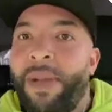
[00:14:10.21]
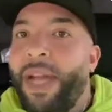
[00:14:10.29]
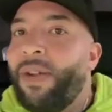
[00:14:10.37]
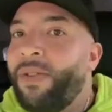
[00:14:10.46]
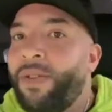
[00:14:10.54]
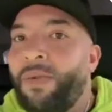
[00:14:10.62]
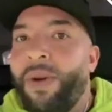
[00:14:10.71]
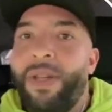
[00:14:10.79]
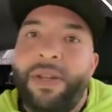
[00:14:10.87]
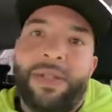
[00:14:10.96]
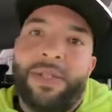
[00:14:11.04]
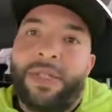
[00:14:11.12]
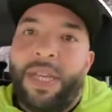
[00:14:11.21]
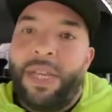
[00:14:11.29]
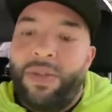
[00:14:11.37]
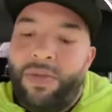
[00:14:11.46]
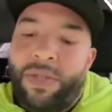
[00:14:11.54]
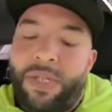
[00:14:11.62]
I don't know why y'all just can't
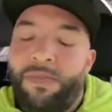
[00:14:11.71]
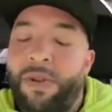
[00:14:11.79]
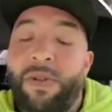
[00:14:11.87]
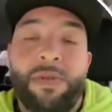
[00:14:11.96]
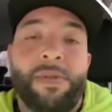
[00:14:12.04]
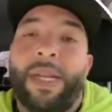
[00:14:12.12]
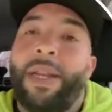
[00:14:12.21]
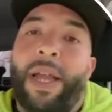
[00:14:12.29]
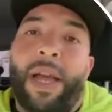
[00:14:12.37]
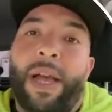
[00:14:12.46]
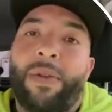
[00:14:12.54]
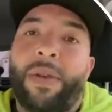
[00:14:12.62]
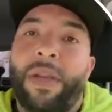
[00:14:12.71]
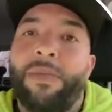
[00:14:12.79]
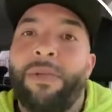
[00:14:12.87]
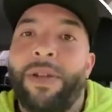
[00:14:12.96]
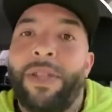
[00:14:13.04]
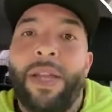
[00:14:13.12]
use this modem. He's like, nah, I don't care
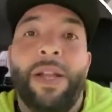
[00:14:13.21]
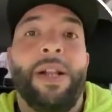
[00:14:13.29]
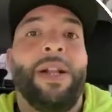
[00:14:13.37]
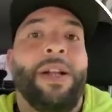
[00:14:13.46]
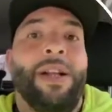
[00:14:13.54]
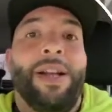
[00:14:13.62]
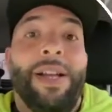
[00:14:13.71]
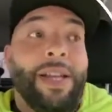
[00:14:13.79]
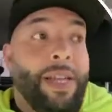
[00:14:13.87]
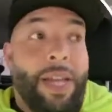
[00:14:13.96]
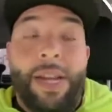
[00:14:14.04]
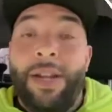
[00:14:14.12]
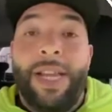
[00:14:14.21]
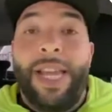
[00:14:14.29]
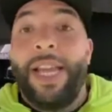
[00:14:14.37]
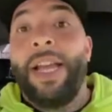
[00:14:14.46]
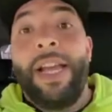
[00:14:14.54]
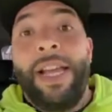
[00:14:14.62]
about that. He didn't
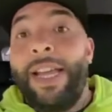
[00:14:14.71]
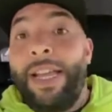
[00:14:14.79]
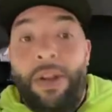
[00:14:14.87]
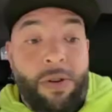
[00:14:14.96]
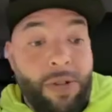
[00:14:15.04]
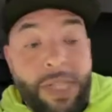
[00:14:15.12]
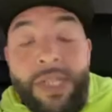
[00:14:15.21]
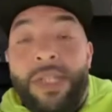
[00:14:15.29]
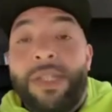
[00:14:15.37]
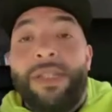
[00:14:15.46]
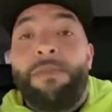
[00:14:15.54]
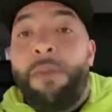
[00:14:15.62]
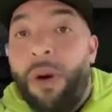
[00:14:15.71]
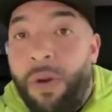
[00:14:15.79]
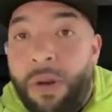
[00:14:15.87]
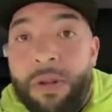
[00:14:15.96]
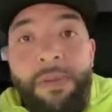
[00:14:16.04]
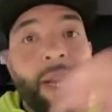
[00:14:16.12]
care. He took the
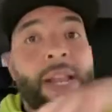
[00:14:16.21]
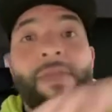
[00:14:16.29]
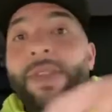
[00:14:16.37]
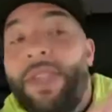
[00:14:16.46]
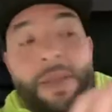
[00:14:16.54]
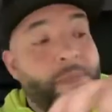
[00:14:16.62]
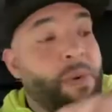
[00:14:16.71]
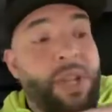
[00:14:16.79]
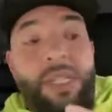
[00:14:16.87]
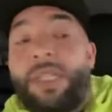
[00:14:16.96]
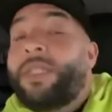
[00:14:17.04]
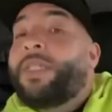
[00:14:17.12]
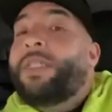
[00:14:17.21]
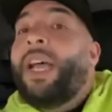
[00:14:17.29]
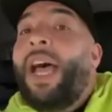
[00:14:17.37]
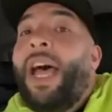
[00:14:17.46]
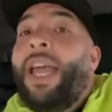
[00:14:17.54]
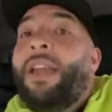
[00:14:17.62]
modem and everything, put it to the
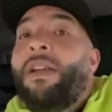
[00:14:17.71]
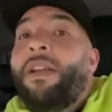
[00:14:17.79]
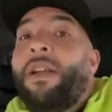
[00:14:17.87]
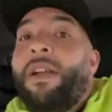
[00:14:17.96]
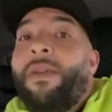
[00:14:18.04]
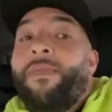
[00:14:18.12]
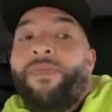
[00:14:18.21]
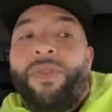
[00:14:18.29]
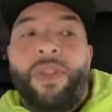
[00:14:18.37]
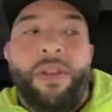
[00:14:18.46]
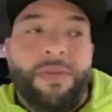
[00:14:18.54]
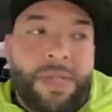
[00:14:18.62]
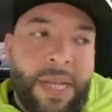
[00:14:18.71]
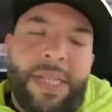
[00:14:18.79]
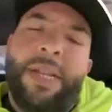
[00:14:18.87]
side. You know what I'm saying?